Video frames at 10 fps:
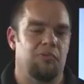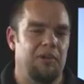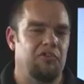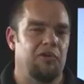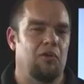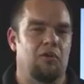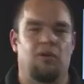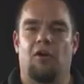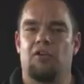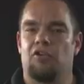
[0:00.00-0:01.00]
especially on
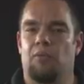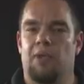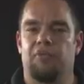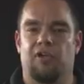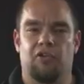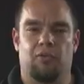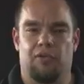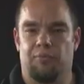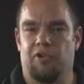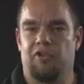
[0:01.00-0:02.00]
larger websites where
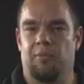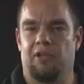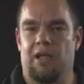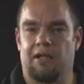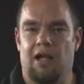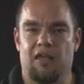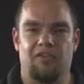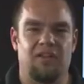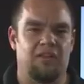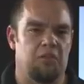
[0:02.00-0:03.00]
you've built up a lot of
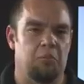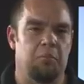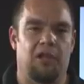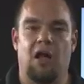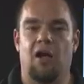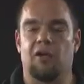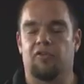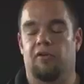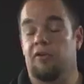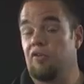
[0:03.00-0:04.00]
content through
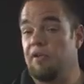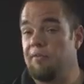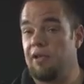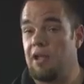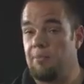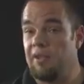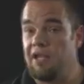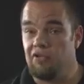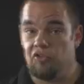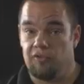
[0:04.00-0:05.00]
blogs or you just have a lot of
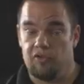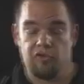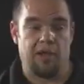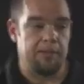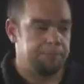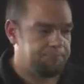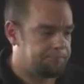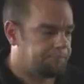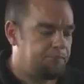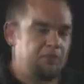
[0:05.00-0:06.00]
pages on the site,
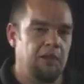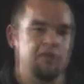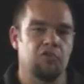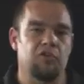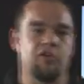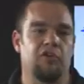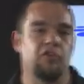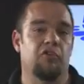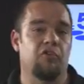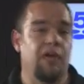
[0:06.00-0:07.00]
the search
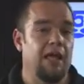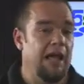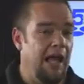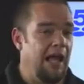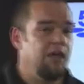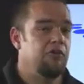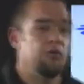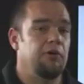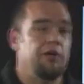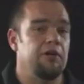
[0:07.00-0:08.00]
engines and
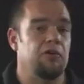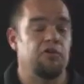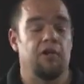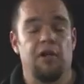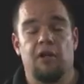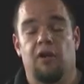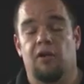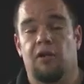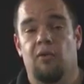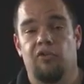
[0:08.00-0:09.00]
your readers
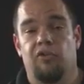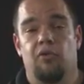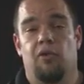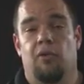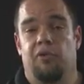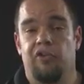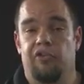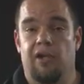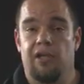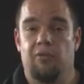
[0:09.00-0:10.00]
are going to
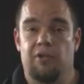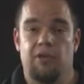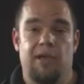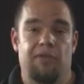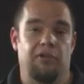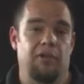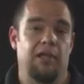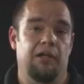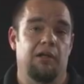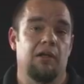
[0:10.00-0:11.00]
appreciate when you have a
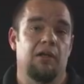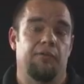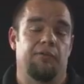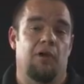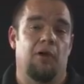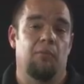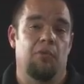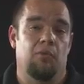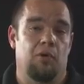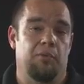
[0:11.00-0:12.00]
link from
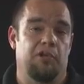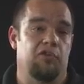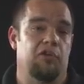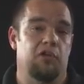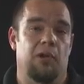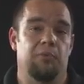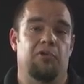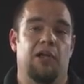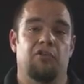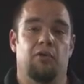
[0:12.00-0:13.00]
one place in your
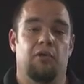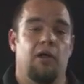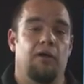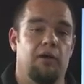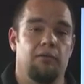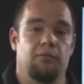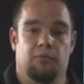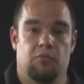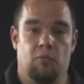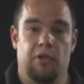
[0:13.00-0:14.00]
website to another
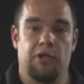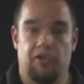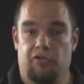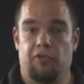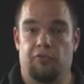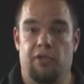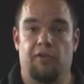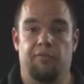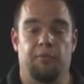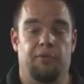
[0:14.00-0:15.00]
when it's a
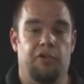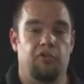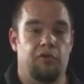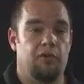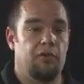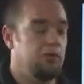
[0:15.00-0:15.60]
relevant place to